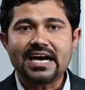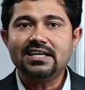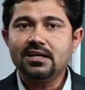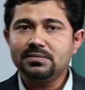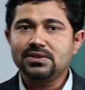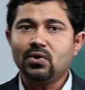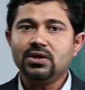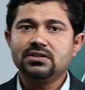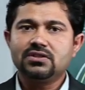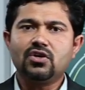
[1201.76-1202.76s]
Tidal means
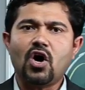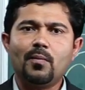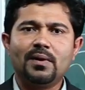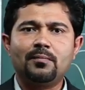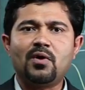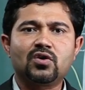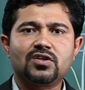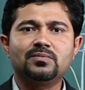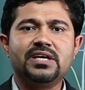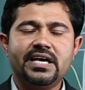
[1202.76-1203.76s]
what? The normal
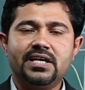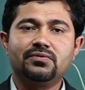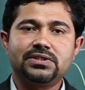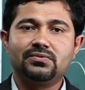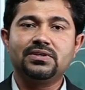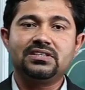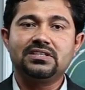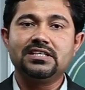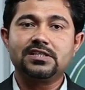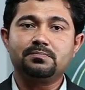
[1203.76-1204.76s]
amount of the air which
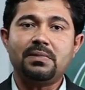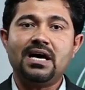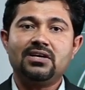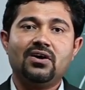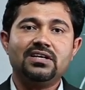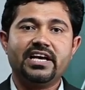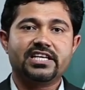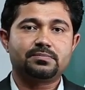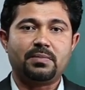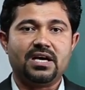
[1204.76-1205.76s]
we inspire or
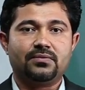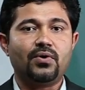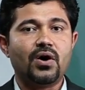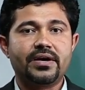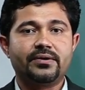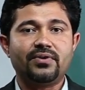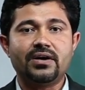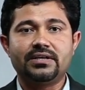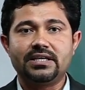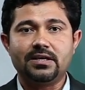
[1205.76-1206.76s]
expire, 500
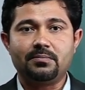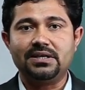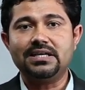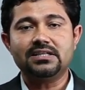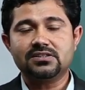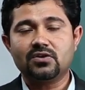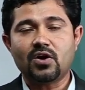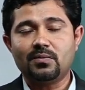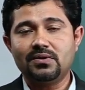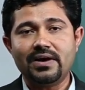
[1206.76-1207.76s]
ml. That is the
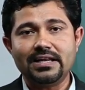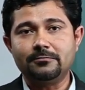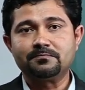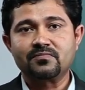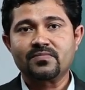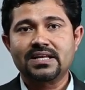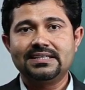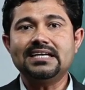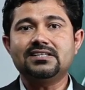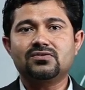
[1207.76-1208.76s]
normal value.
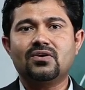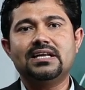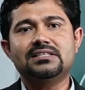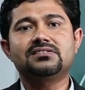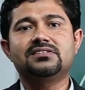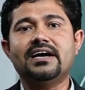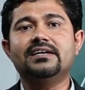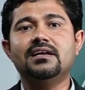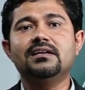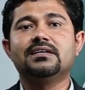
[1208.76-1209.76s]
That is called as
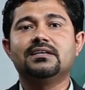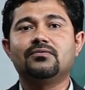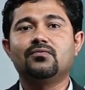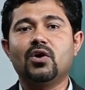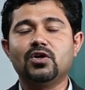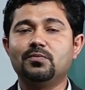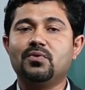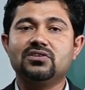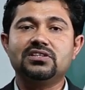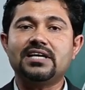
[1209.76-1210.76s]
tidal
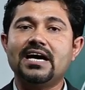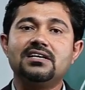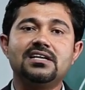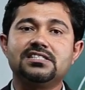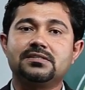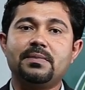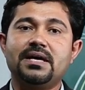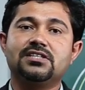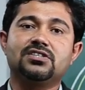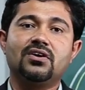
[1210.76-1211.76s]
volume or the tidal
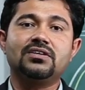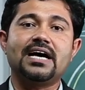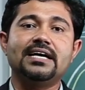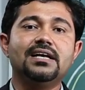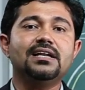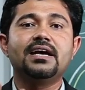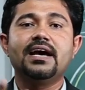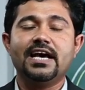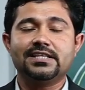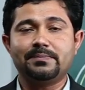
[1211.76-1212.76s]
inspiration or tidal
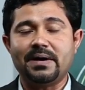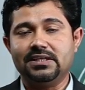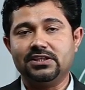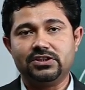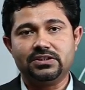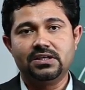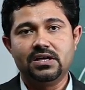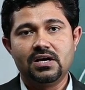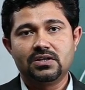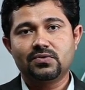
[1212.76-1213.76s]
expiration.
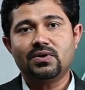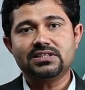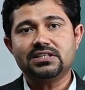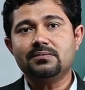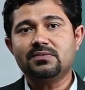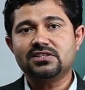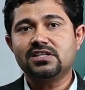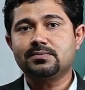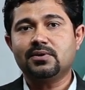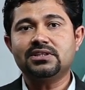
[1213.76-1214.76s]
So what are the
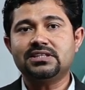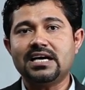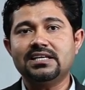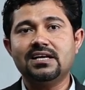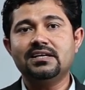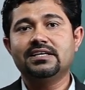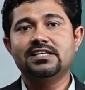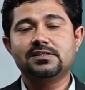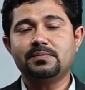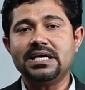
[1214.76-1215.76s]
muscles for the tidal
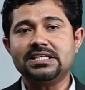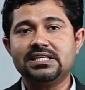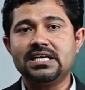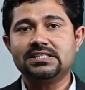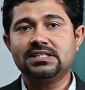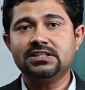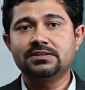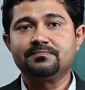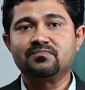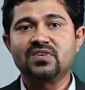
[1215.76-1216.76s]
inspiration as such?